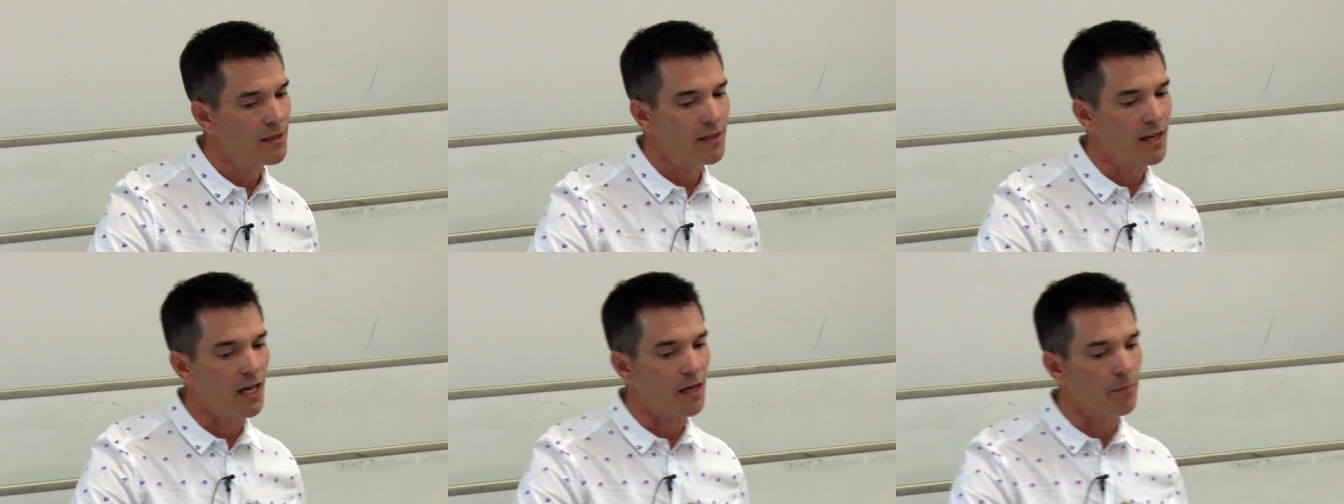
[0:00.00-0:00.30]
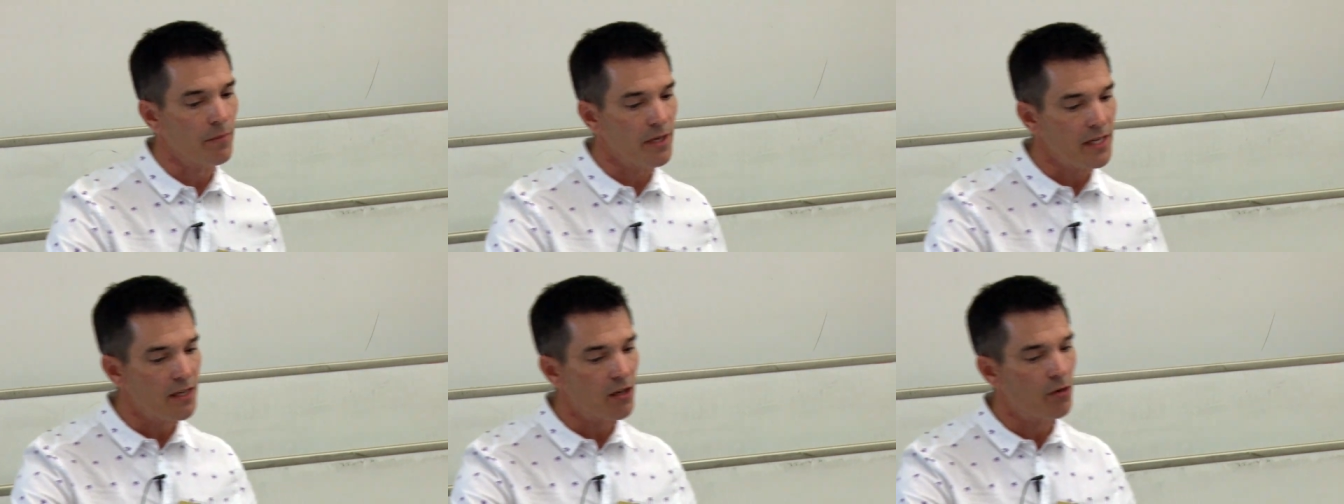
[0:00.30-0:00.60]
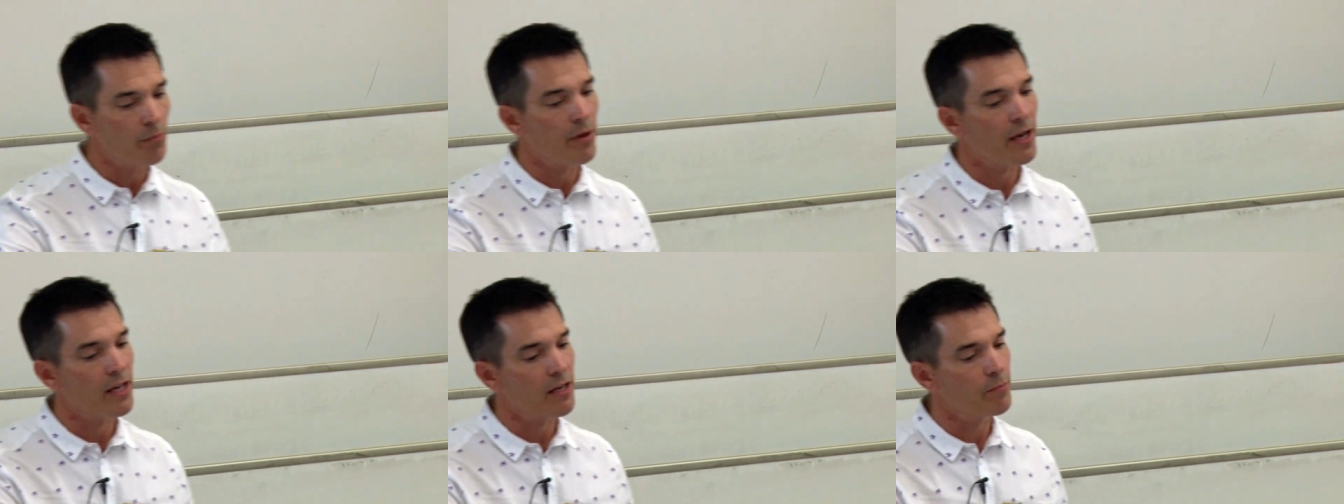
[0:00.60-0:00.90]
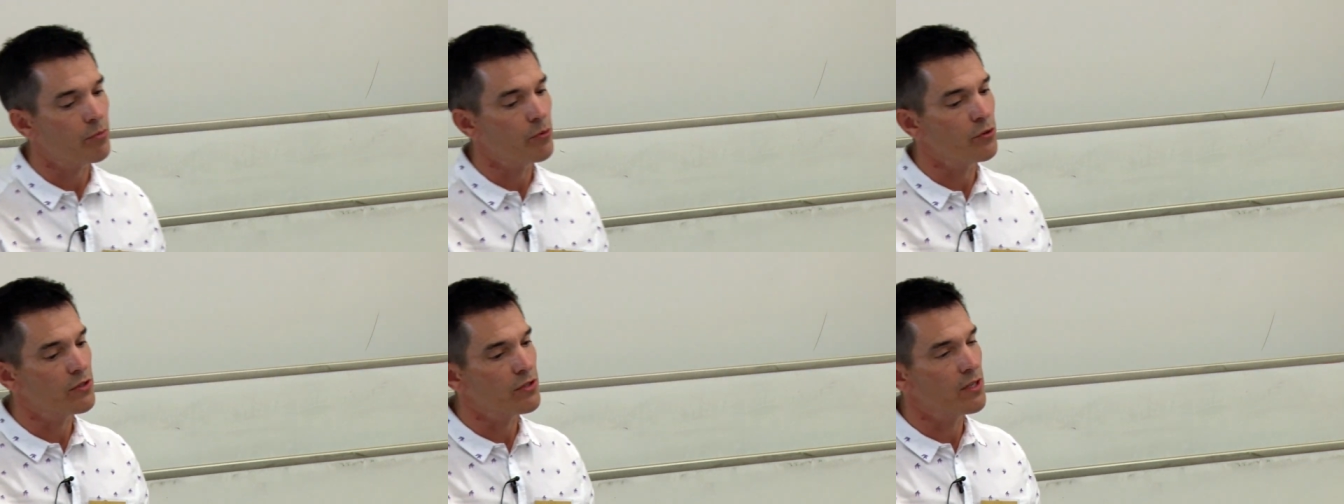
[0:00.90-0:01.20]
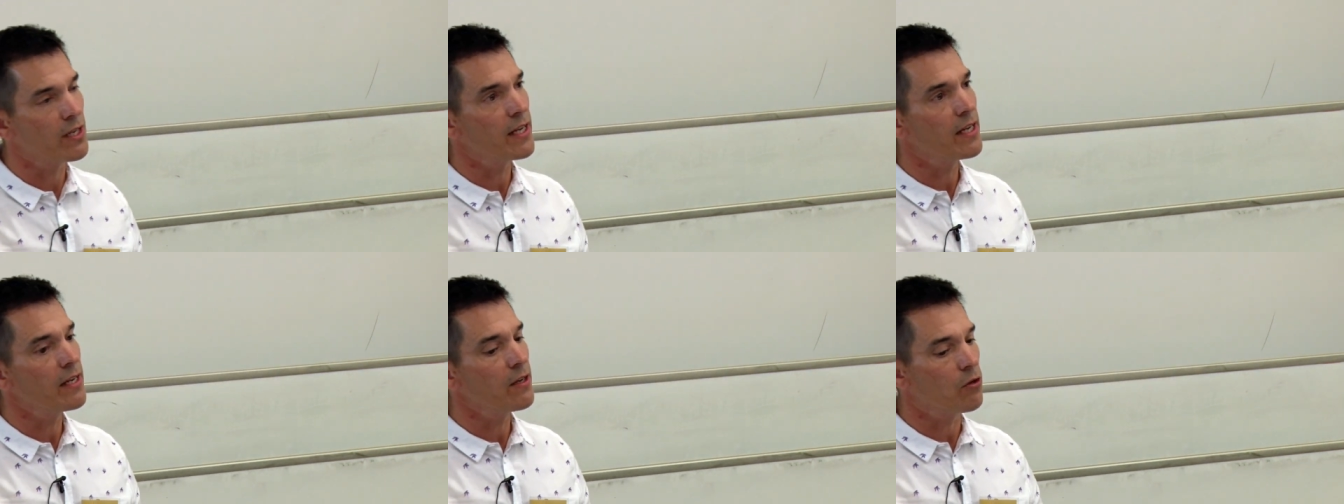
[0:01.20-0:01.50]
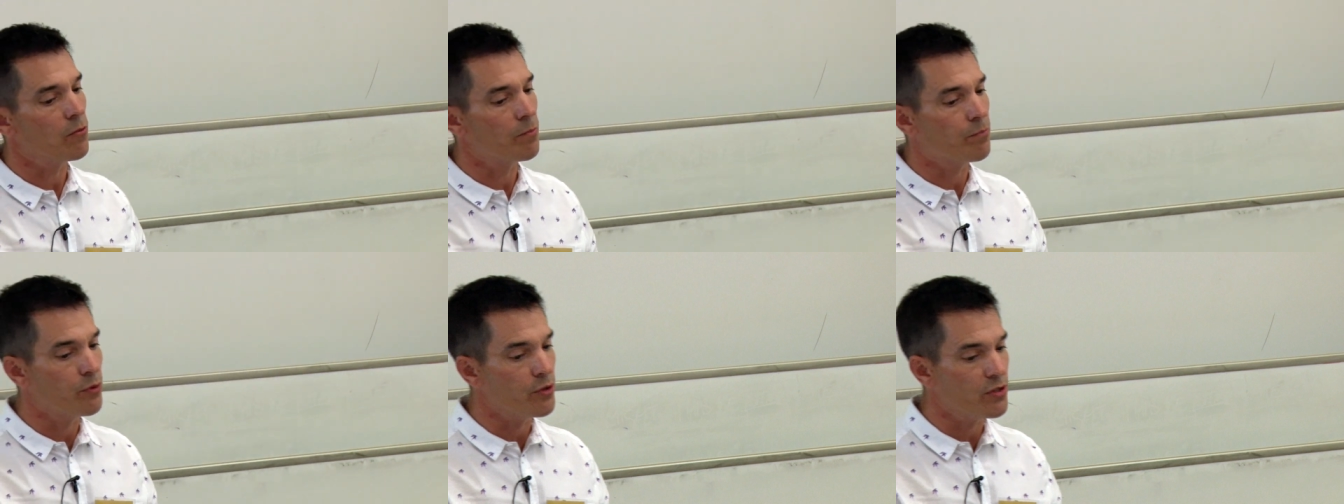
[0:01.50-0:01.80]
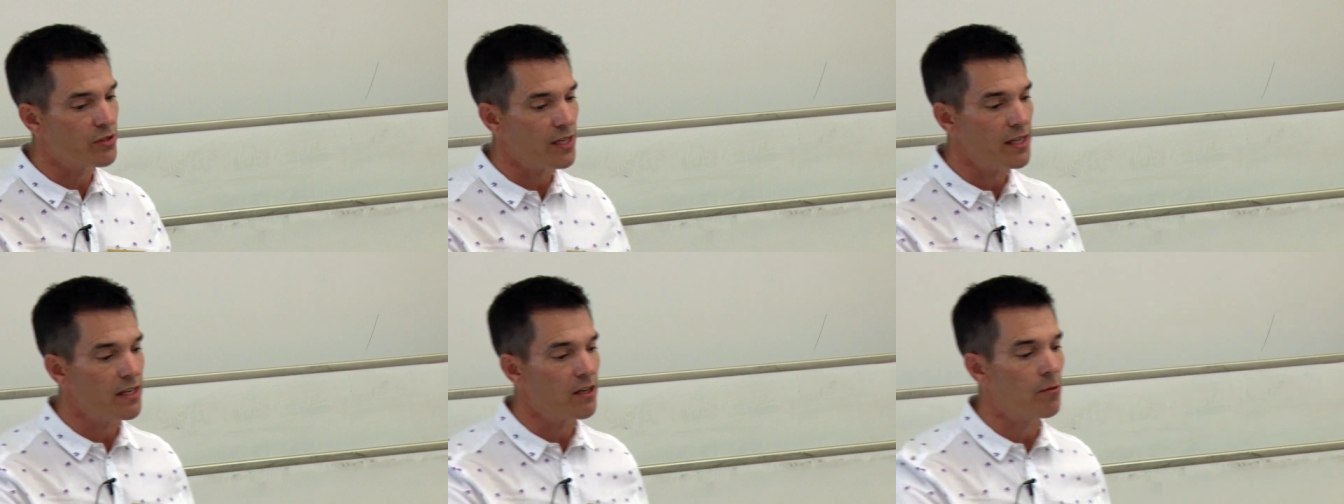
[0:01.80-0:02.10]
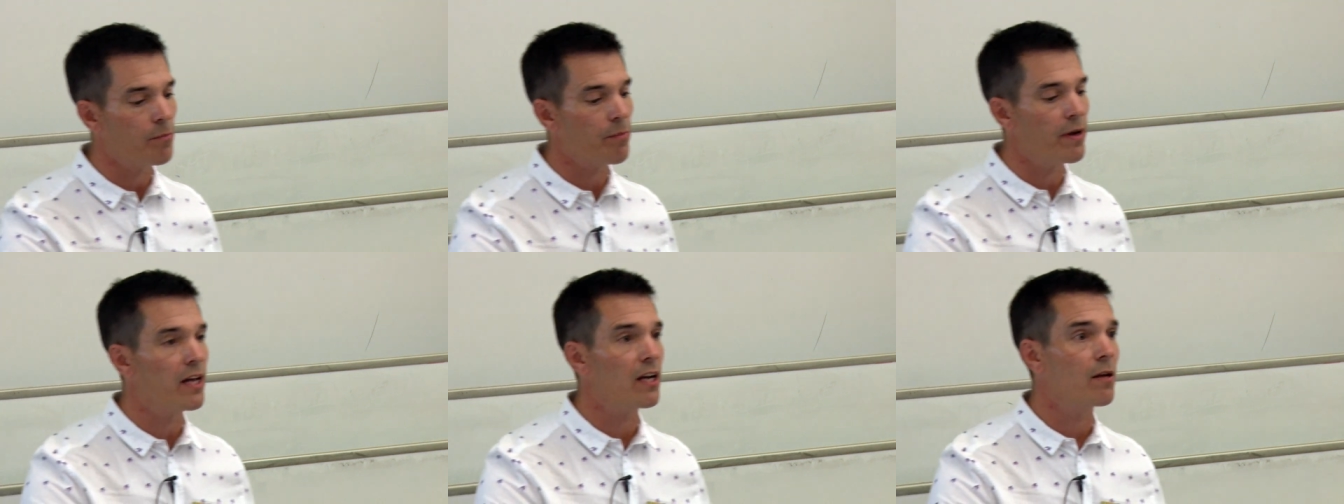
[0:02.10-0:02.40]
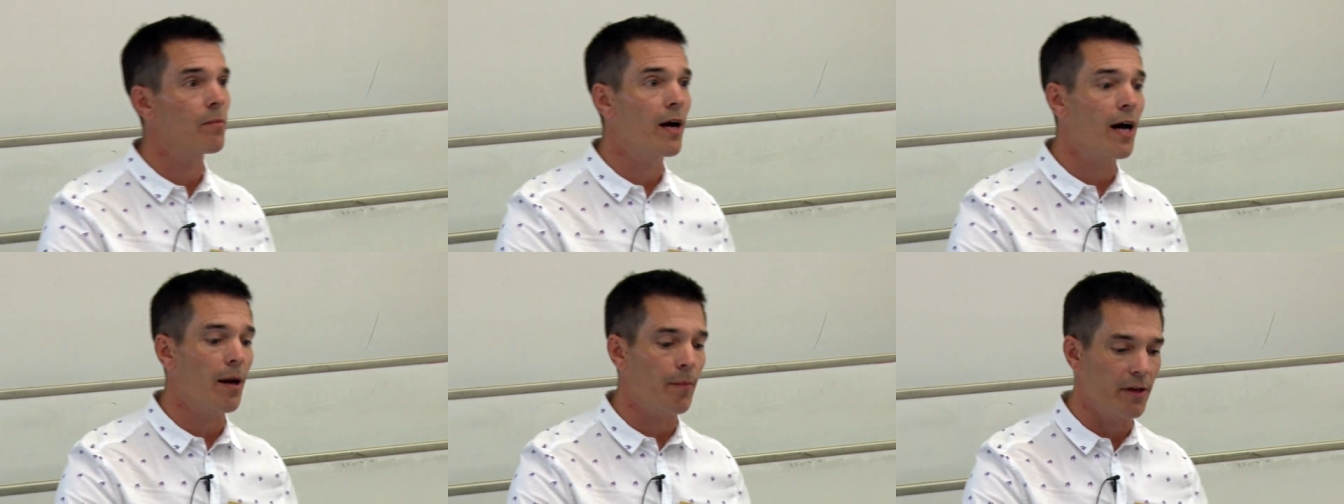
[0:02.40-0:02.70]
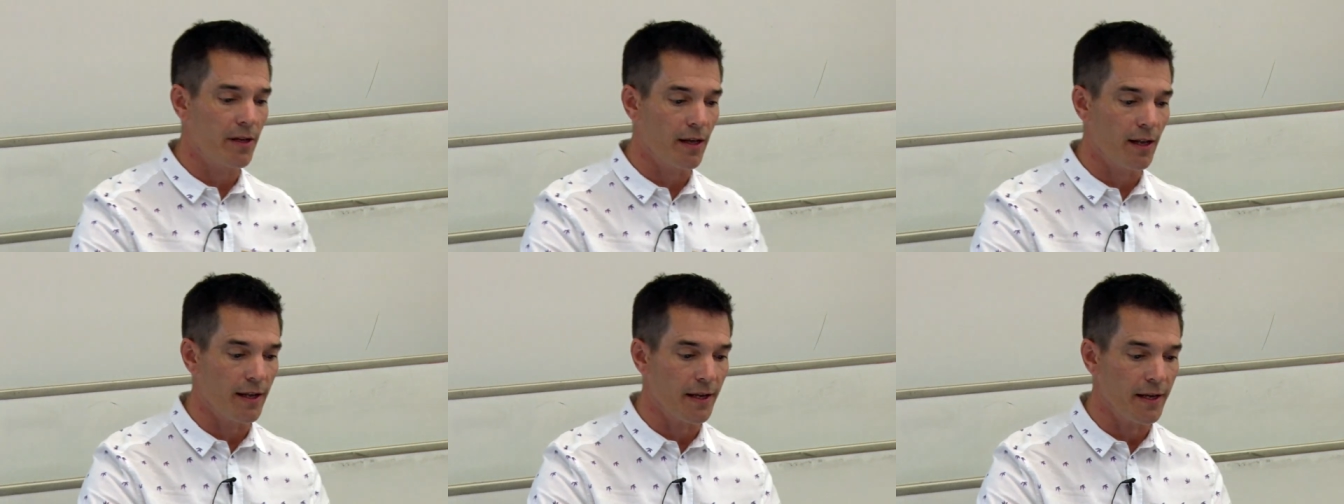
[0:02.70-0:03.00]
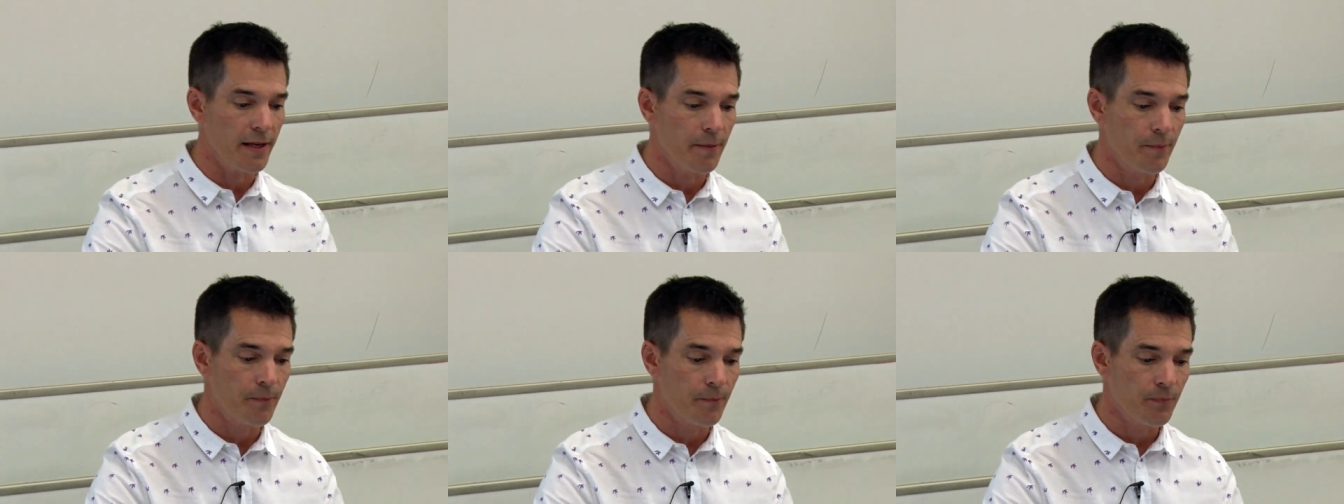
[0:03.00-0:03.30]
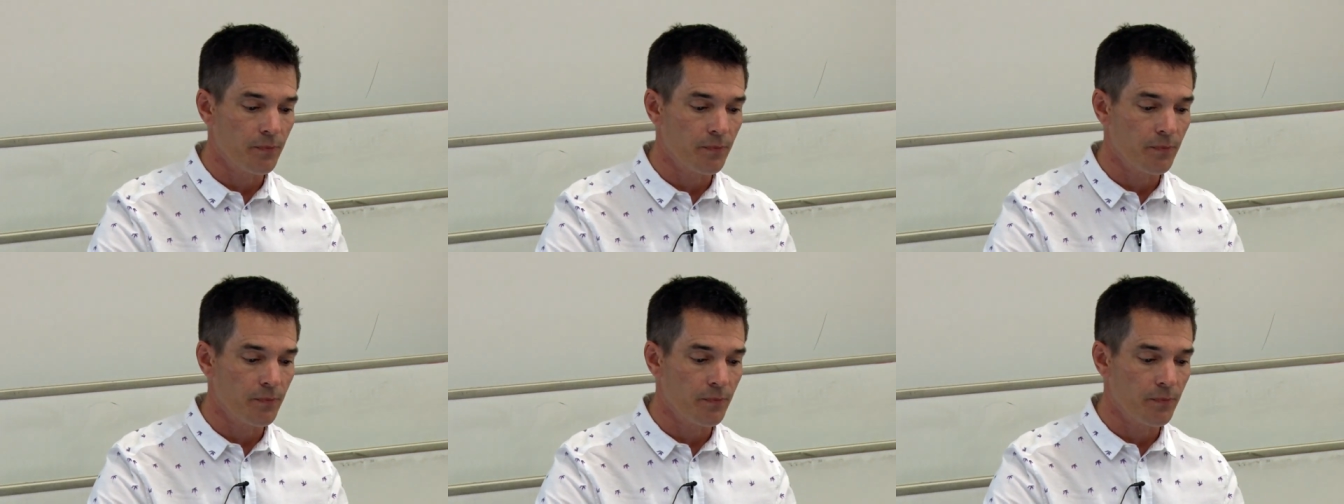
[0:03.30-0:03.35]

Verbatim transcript: like me compared to Bruce Lee, or Bruce Lee compared to Muhammad Ali.